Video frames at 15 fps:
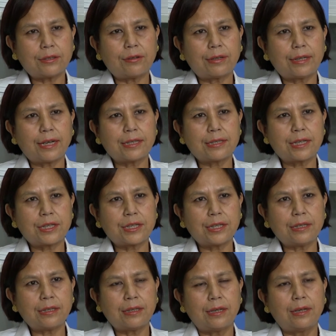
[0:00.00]

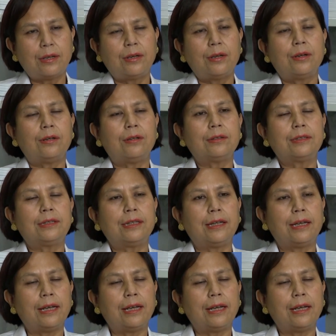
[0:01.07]
Organization or the